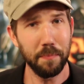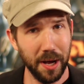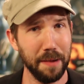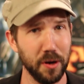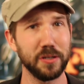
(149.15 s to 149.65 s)

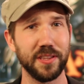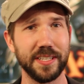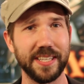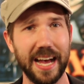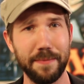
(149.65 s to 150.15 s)
But most of the
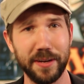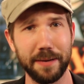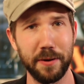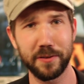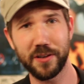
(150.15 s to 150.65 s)
time, you're
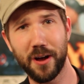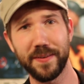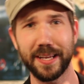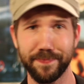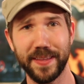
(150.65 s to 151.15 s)
going to be
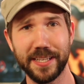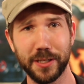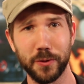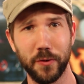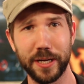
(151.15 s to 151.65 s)
resolving this
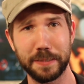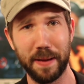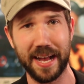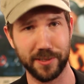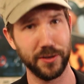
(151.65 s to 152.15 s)
glorious
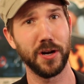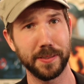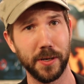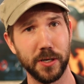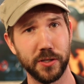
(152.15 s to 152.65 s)
bastard on
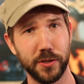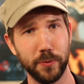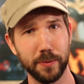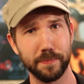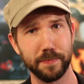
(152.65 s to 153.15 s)
turn 2.